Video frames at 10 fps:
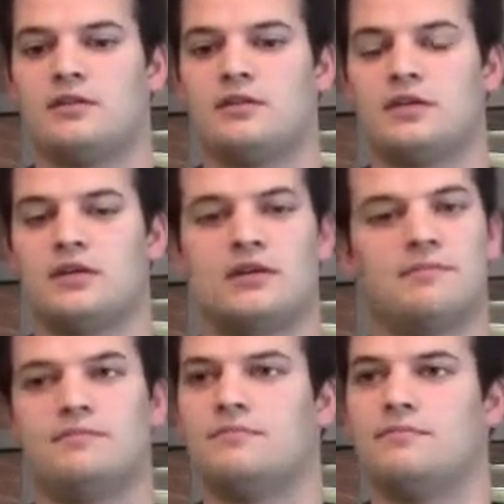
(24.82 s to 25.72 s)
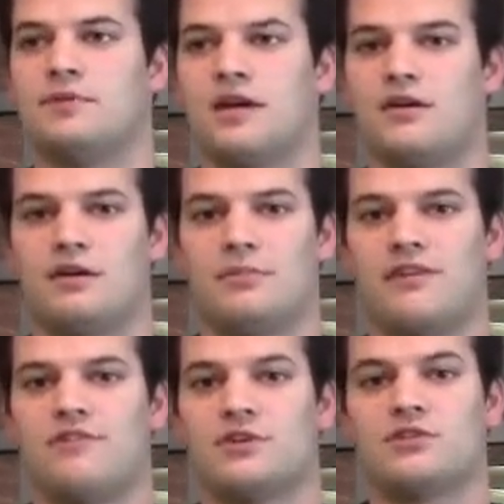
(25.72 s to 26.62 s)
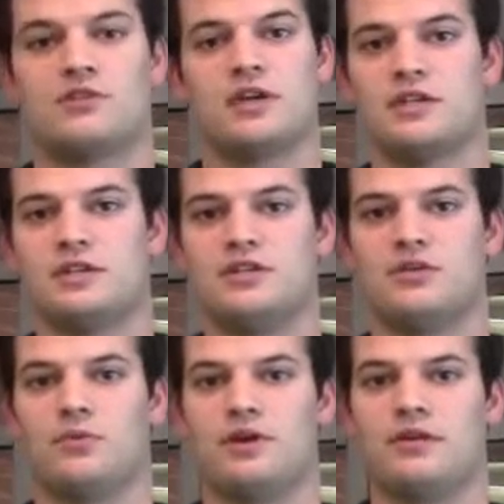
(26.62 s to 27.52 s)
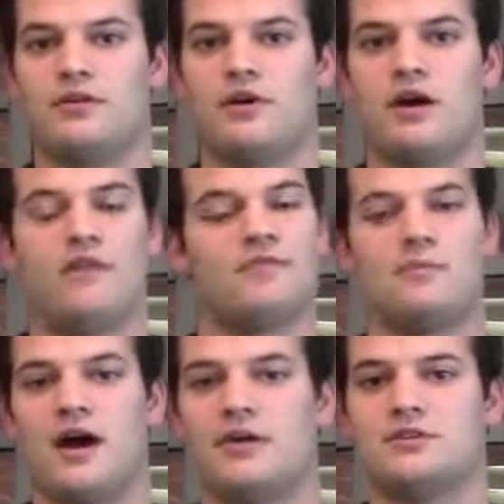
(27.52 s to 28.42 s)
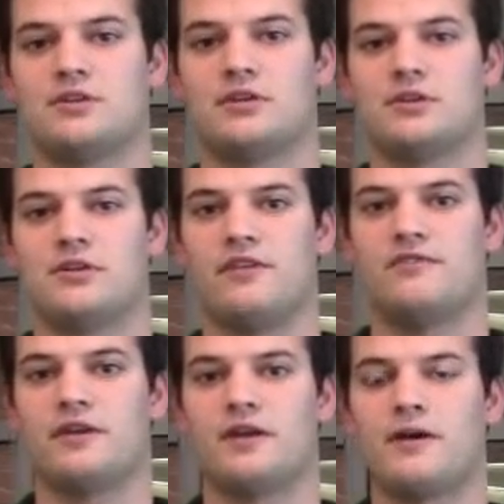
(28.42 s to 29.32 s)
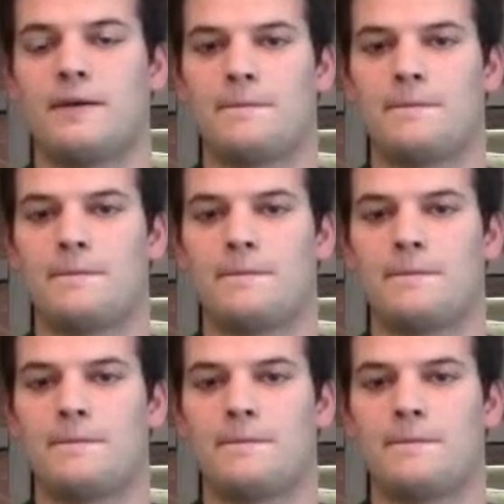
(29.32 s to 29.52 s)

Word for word: to get a, my first collegiate win off the bat was a great feeling.